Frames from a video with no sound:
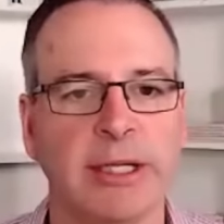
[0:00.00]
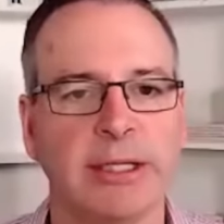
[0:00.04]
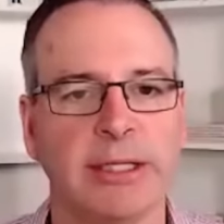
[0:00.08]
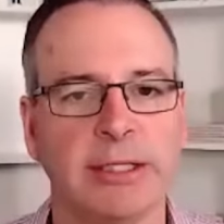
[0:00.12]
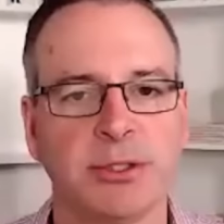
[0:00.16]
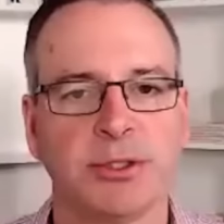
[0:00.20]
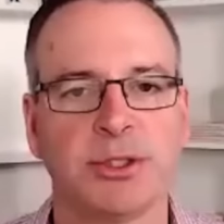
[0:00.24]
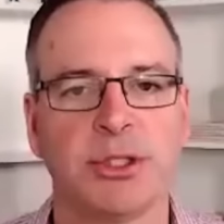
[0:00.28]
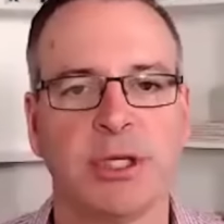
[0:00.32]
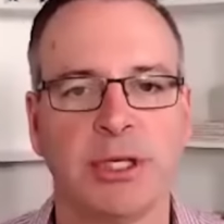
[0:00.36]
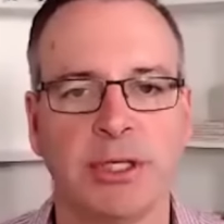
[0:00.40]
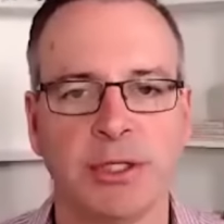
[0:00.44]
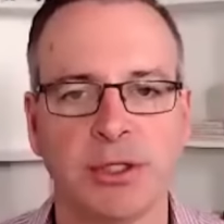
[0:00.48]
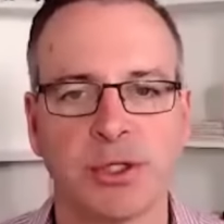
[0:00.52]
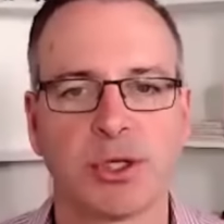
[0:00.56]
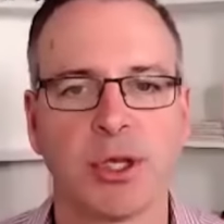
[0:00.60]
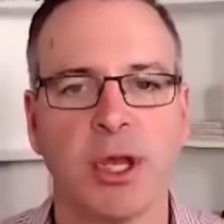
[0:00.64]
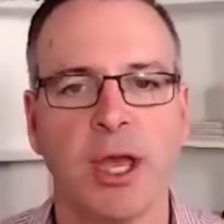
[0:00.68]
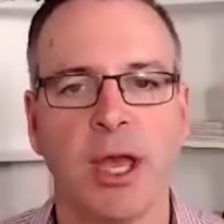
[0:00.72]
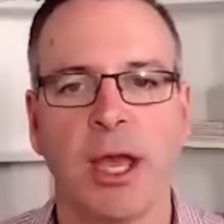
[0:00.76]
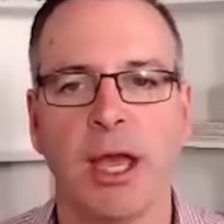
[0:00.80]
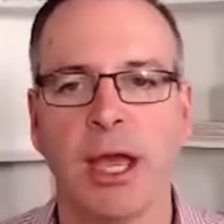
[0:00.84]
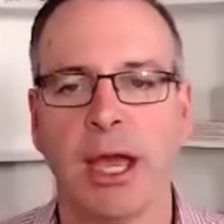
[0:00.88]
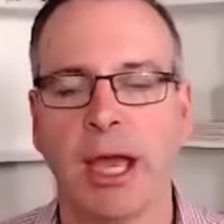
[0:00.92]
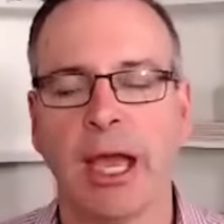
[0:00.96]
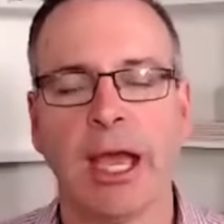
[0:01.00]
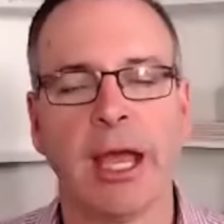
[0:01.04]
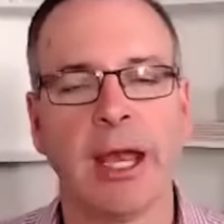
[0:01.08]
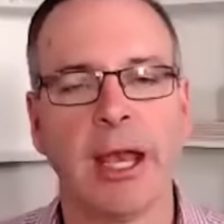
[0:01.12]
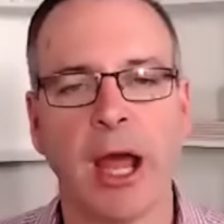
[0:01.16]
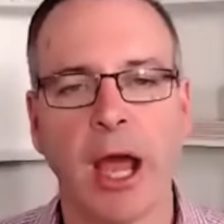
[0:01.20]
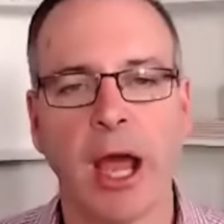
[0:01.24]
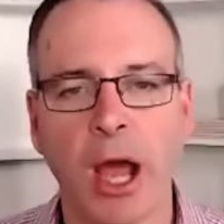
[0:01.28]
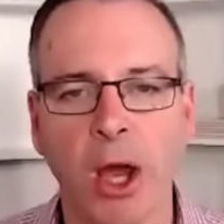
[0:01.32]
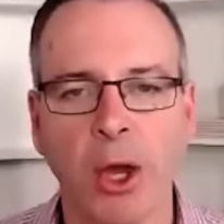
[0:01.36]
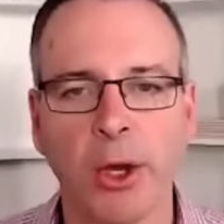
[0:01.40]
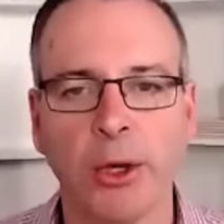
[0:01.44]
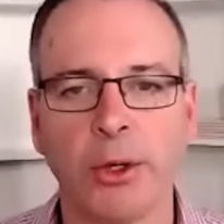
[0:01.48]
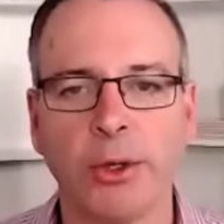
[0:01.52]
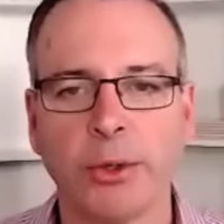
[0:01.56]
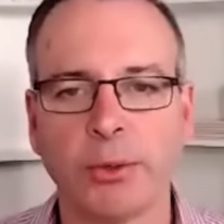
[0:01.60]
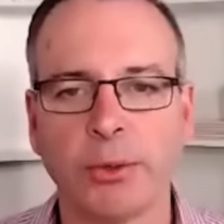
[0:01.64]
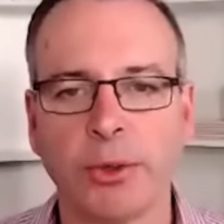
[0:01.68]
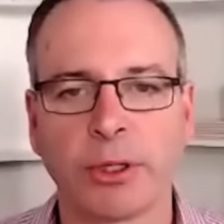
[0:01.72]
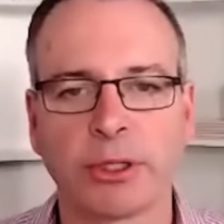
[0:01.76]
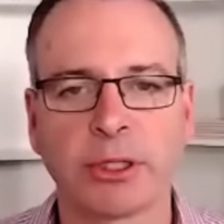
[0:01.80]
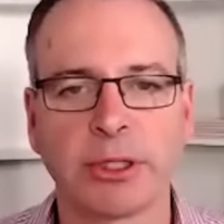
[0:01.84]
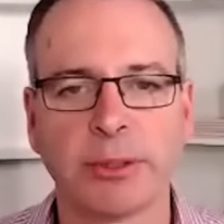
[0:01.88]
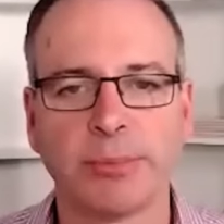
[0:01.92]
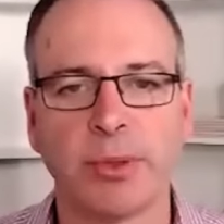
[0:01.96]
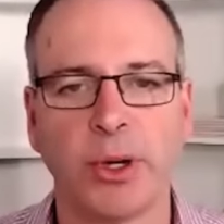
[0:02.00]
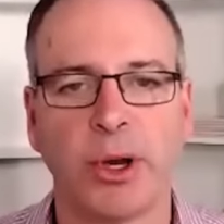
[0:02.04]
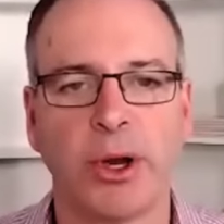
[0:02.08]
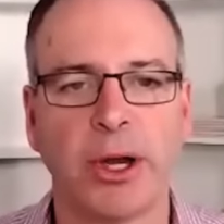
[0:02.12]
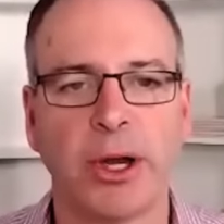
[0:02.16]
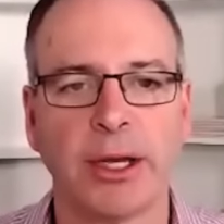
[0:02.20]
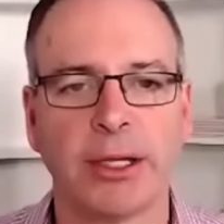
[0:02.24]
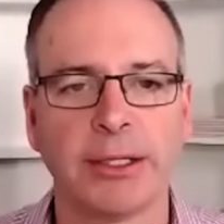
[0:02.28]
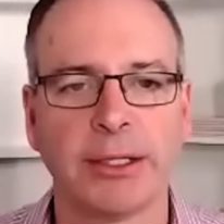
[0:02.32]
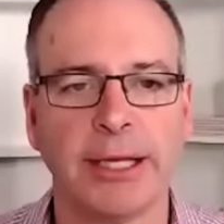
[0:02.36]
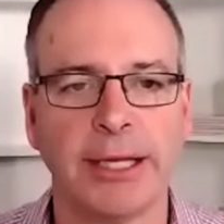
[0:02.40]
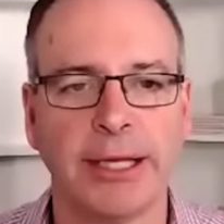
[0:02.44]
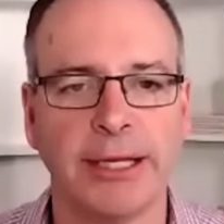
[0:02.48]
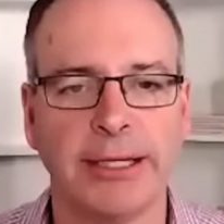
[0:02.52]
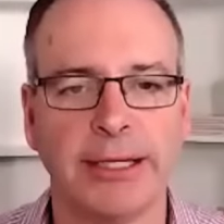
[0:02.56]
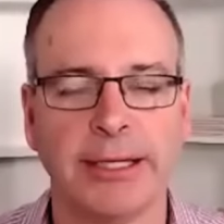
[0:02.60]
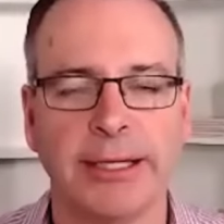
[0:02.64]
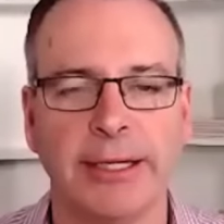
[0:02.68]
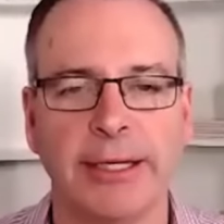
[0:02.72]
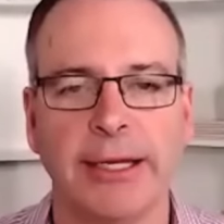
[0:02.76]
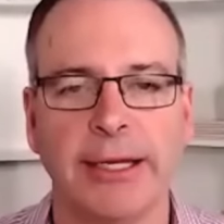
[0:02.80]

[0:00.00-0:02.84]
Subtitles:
This is an owner-occupier-led